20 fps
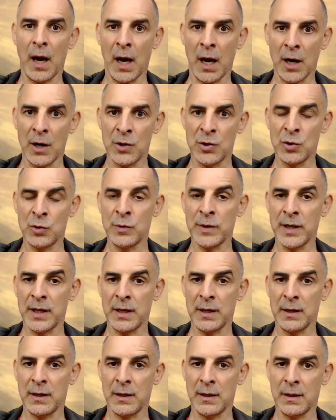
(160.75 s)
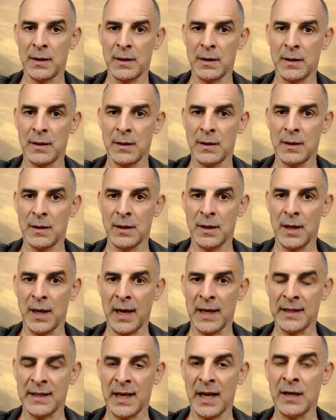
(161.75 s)
are doing
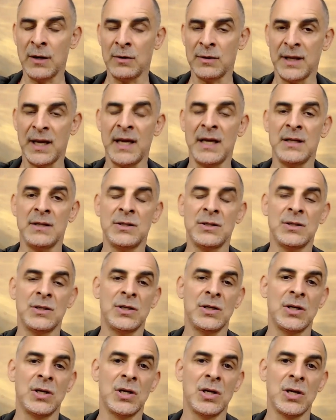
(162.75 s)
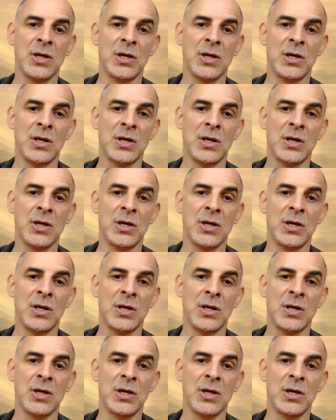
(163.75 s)
at an adult age